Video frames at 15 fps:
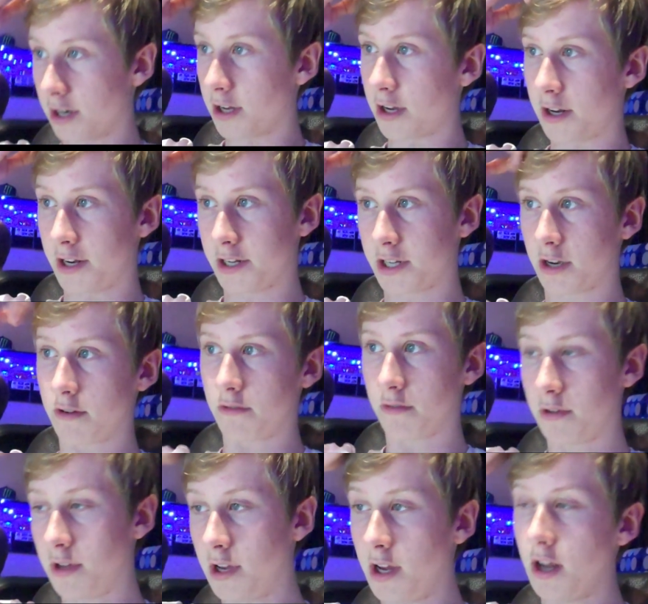to learn in
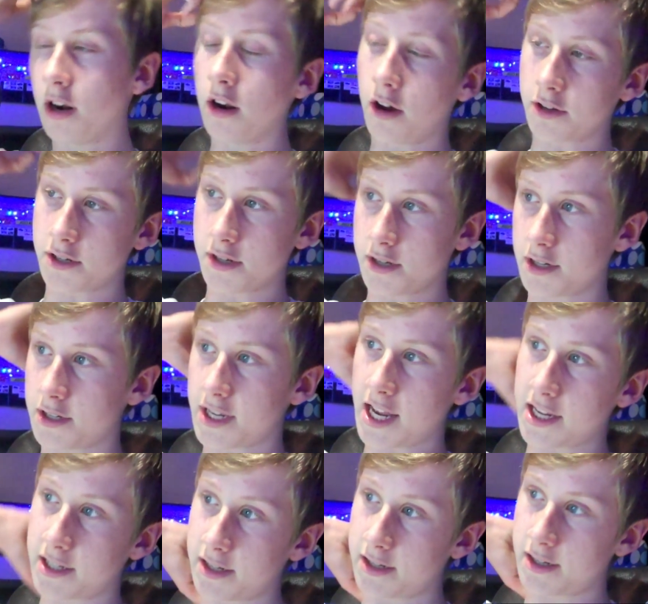total? Licenses,
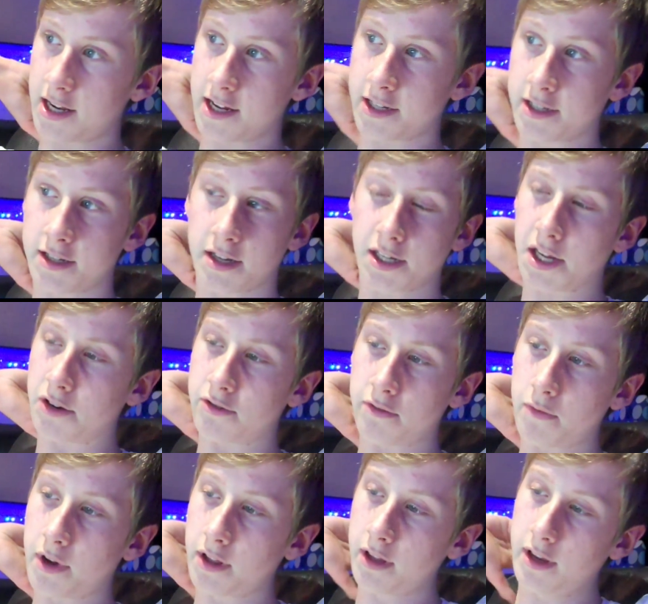tests, lessons,
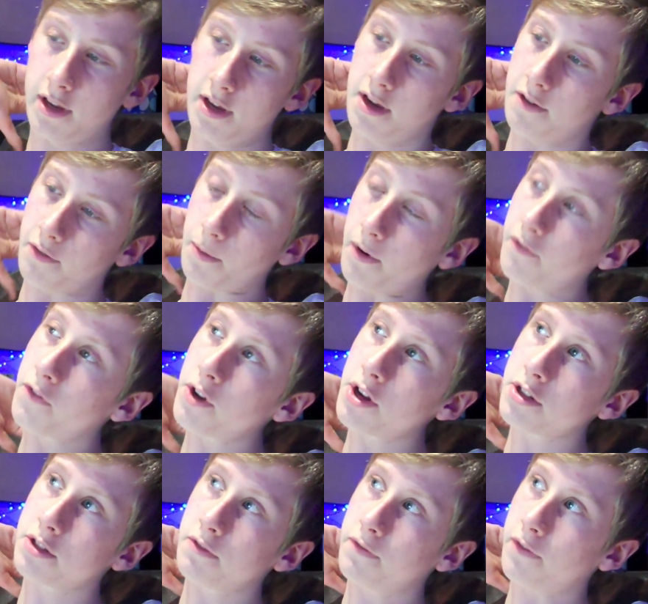etc. Well, for my
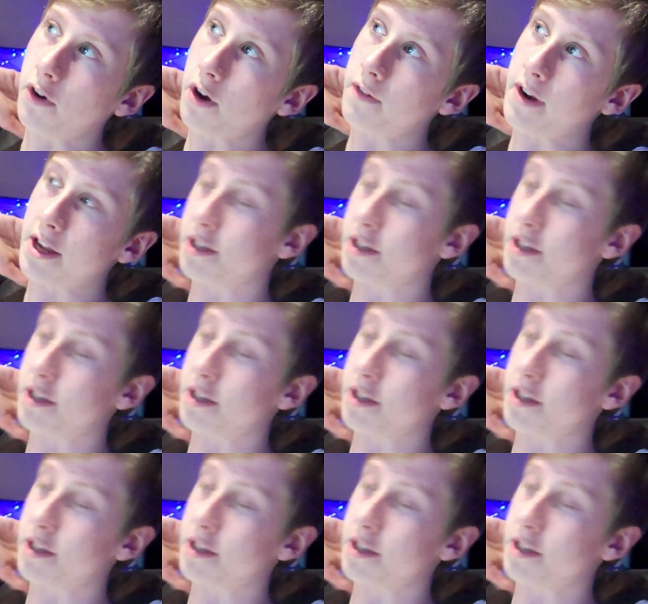first 5